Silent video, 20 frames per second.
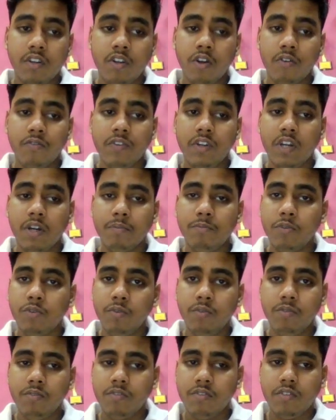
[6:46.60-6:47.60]
now we come
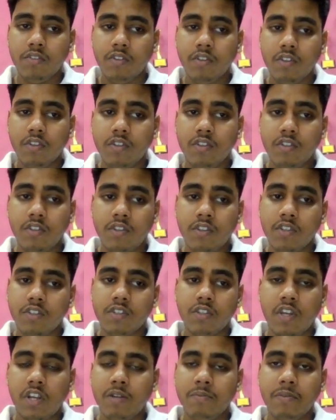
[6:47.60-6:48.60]
to
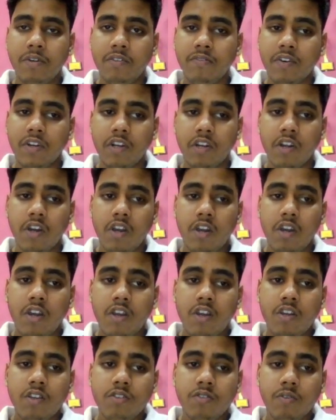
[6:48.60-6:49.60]
this element 1.
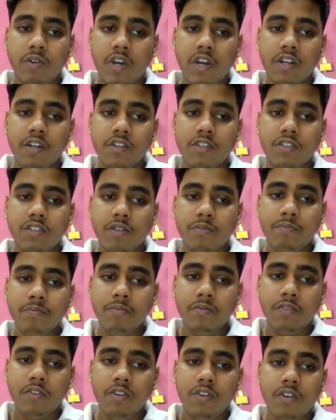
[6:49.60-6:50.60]
So current
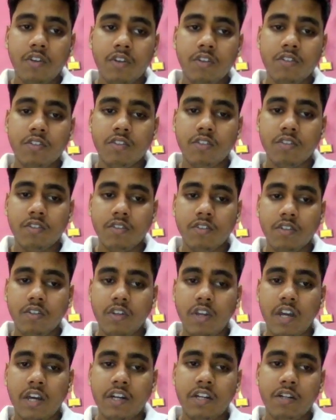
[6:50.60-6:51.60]
sum is
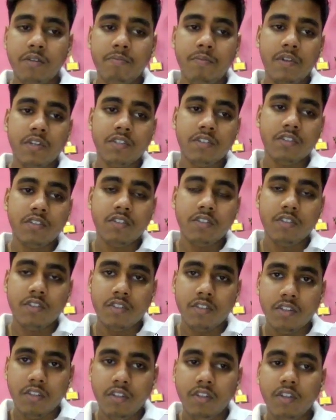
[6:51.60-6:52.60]
current plus
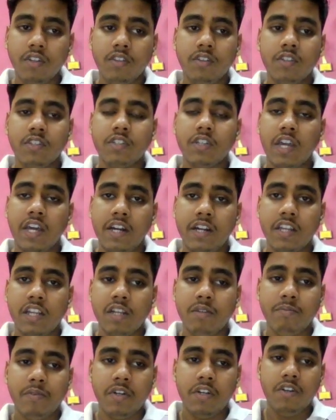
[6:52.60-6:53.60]
this current
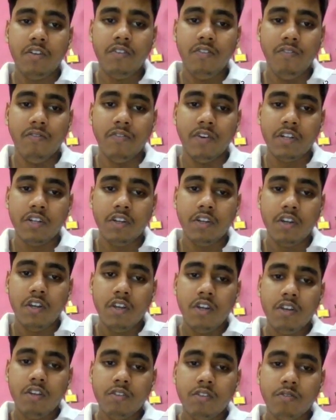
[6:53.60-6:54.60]
element 1.
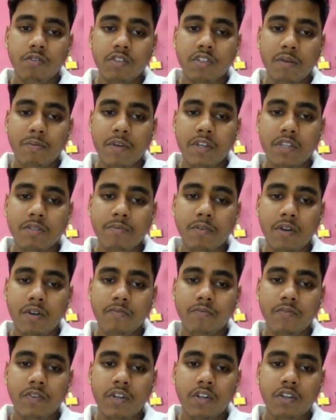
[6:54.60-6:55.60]
The sum has
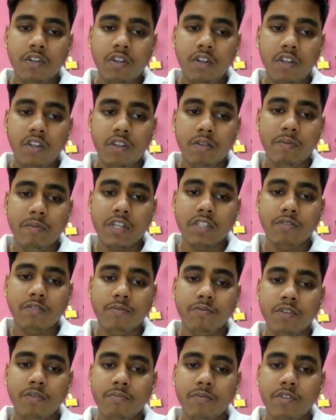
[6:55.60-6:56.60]
become 1, the
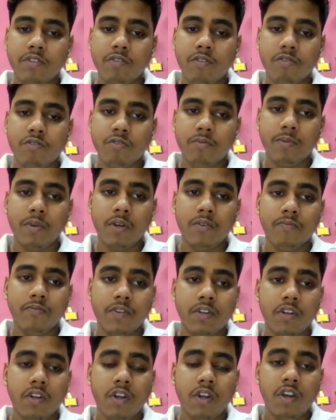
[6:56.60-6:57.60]
maximum sum has also become
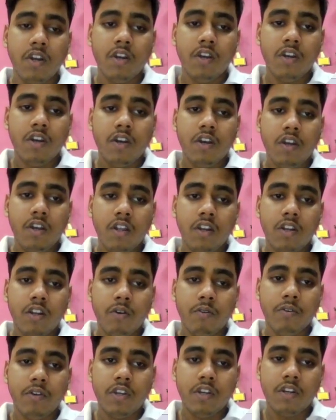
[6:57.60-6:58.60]
1.
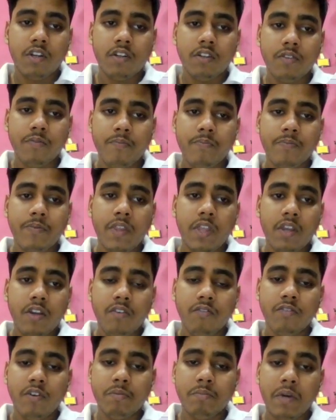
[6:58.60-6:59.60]
Now here
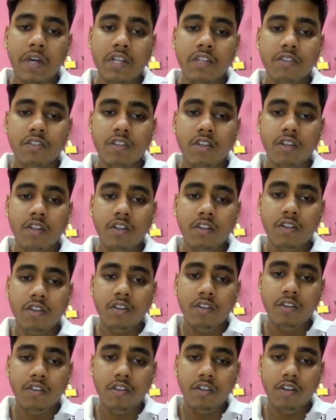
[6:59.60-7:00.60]
1 minus 3,
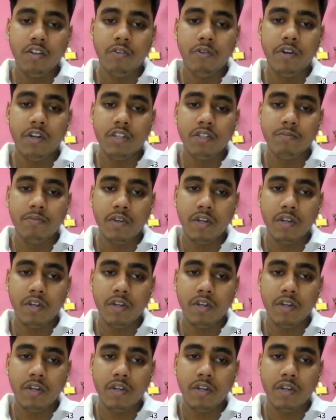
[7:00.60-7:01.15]
now it has